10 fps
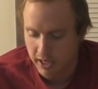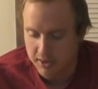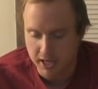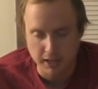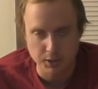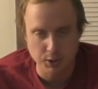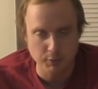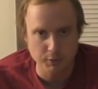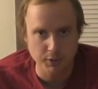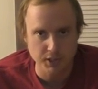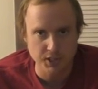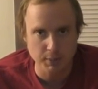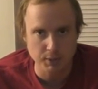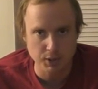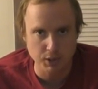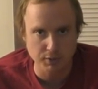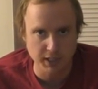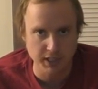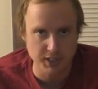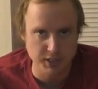And that'll do it for this episode of
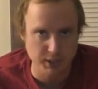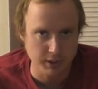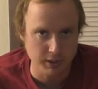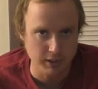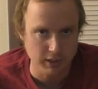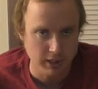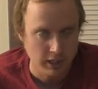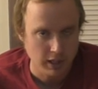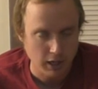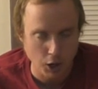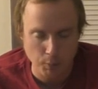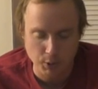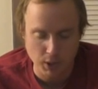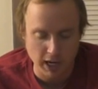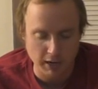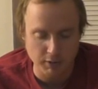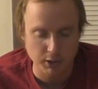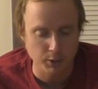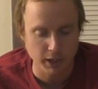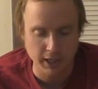Eating Serial. I hope you have a
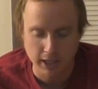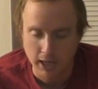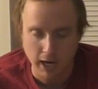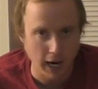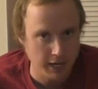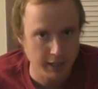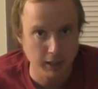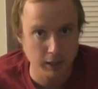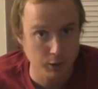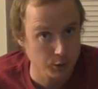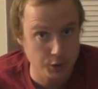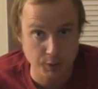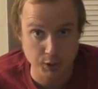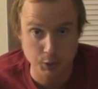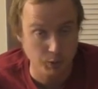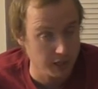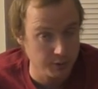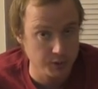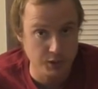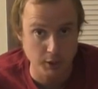great Hanukkah, Christmas, whatever
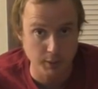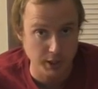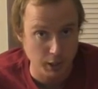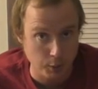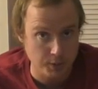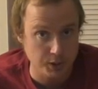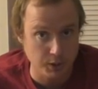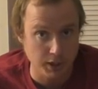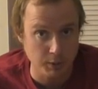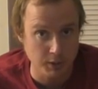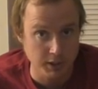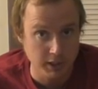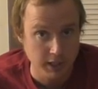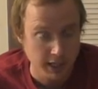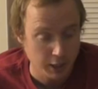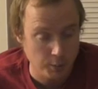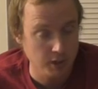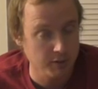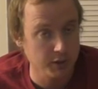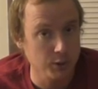you're celebrating. I hope it's a great one. I hope
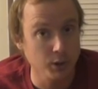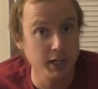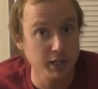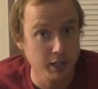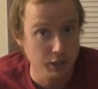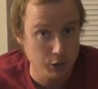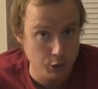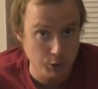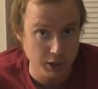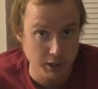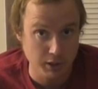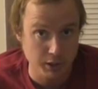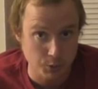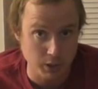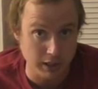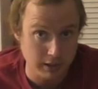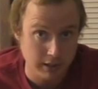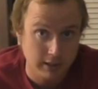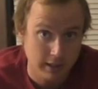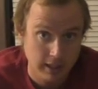you have a great New Year as well.
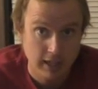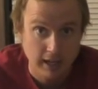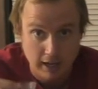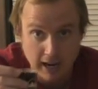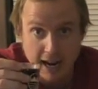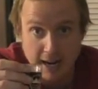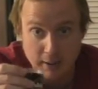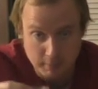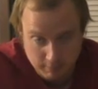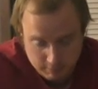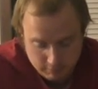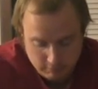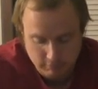Achayim!